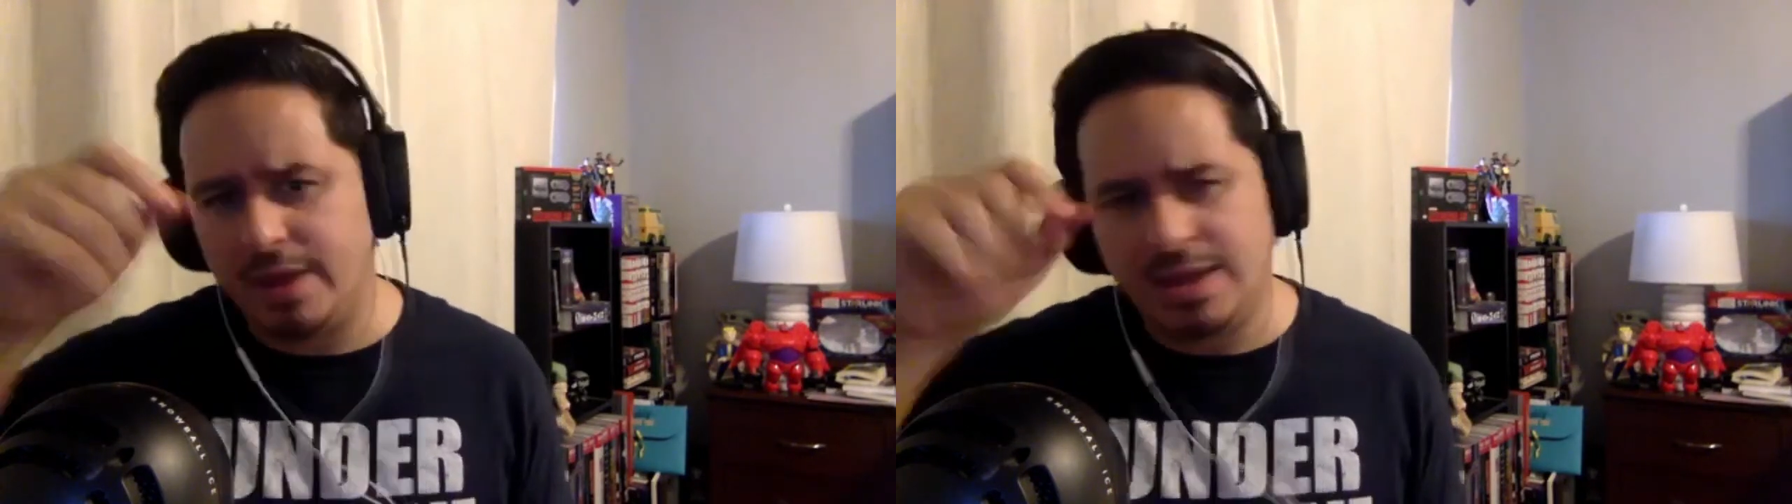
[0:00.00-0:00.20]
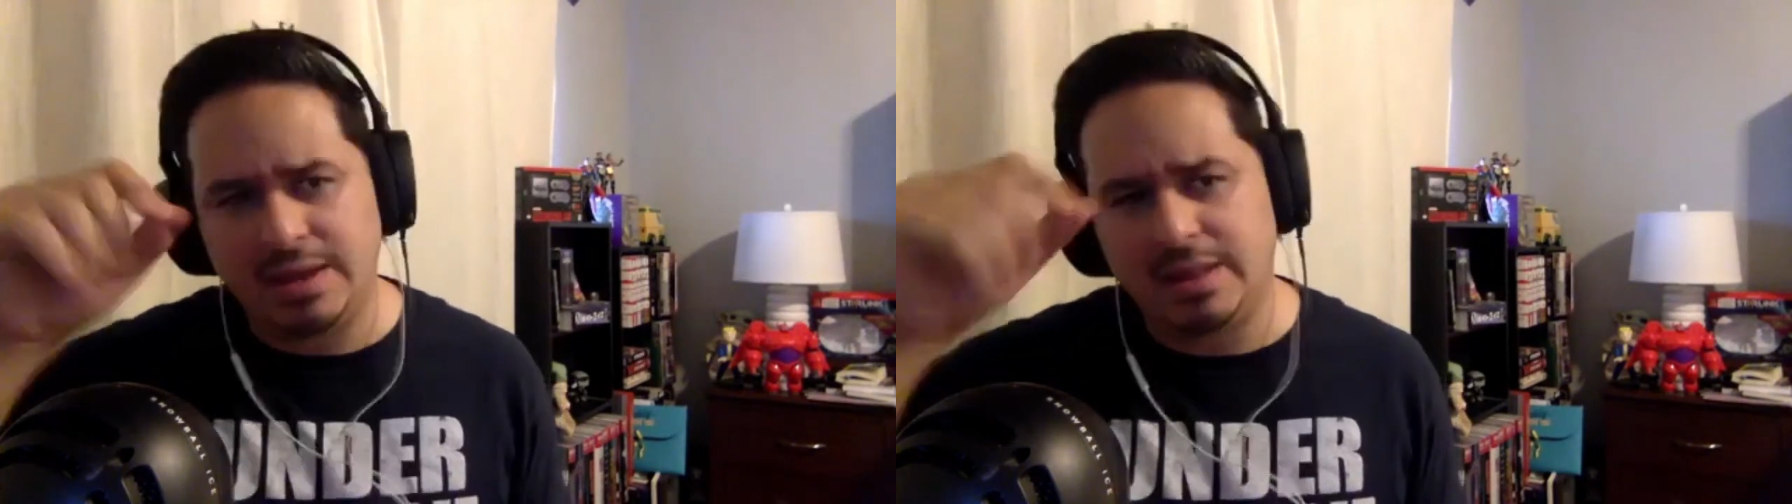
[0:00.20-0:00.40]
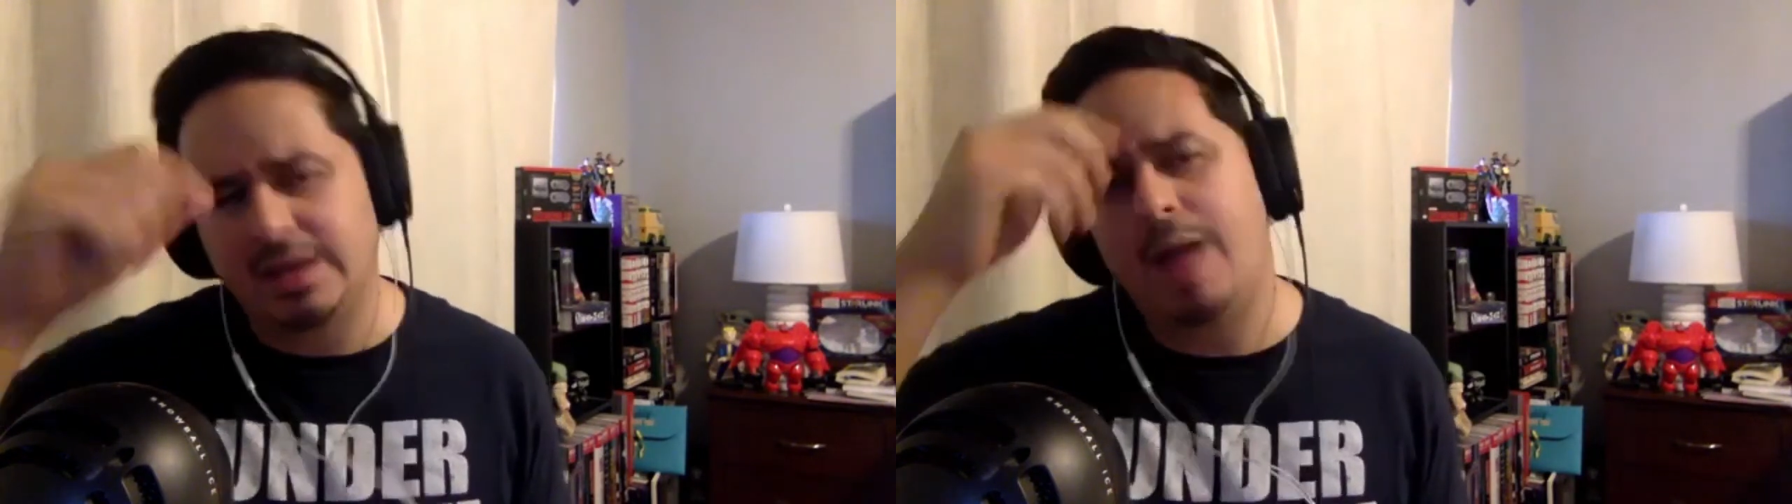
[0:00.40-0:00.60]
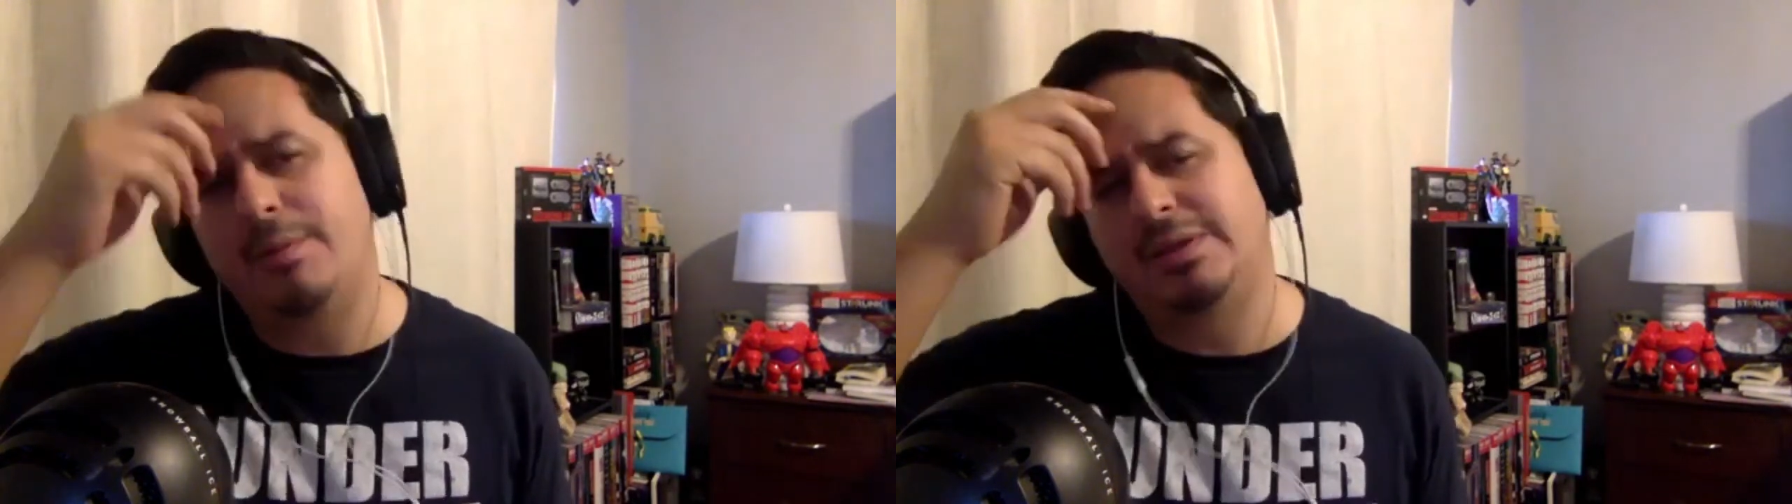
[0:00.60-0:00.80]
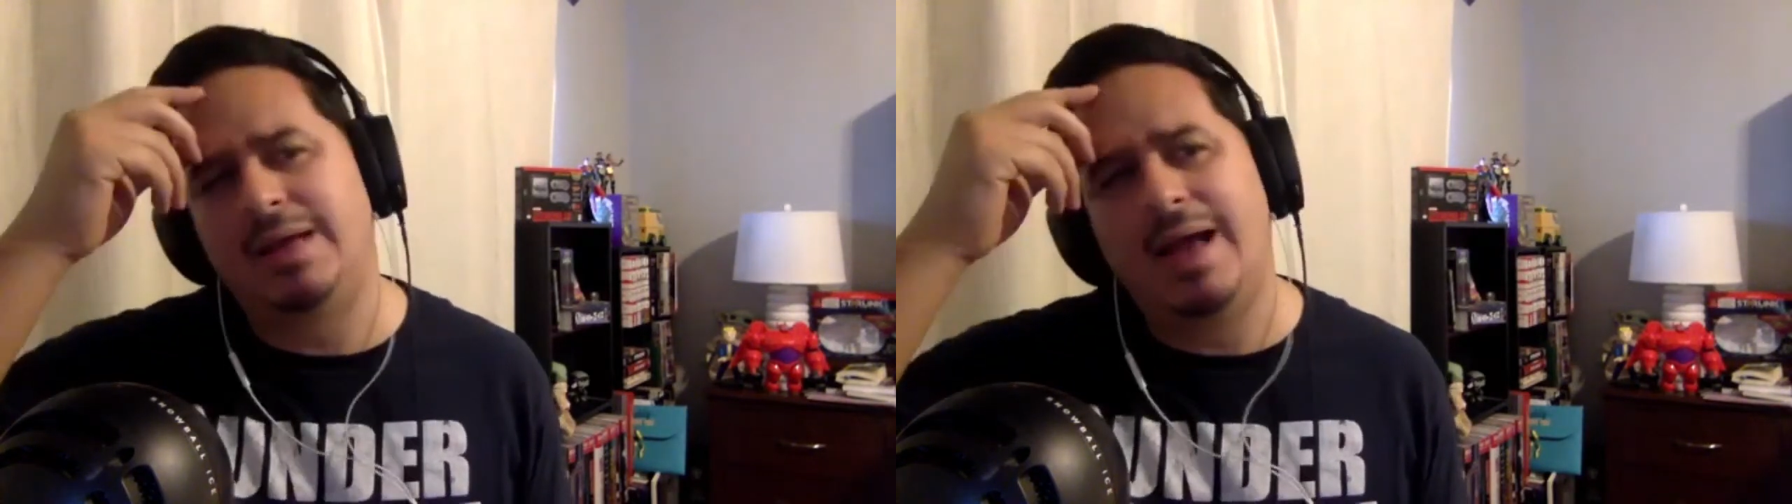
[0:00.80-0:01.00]
He did the
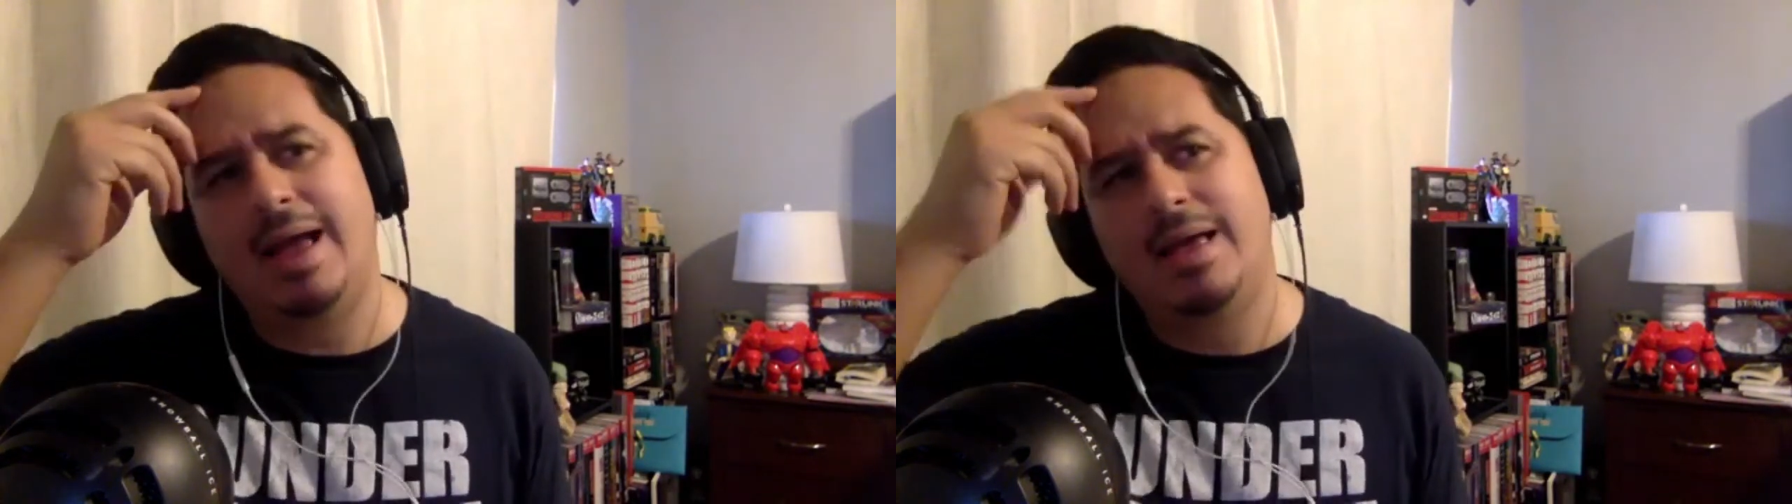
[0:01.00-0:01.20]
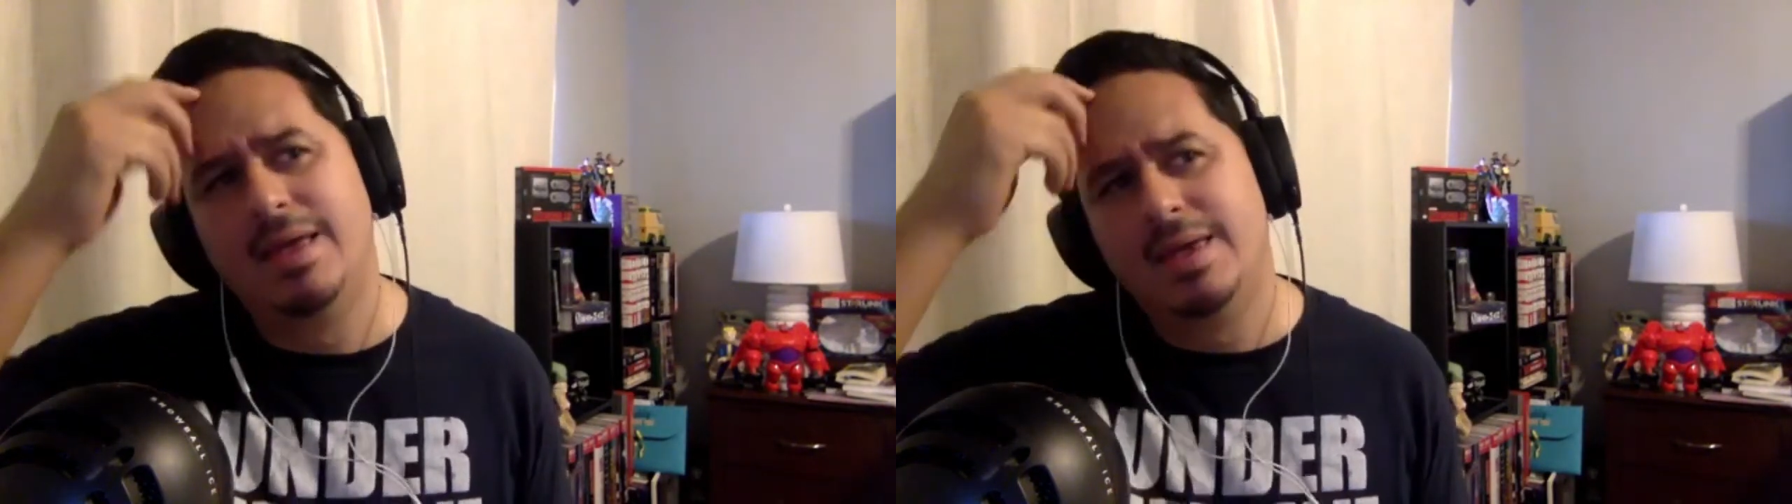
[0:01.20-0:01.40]
comic for that.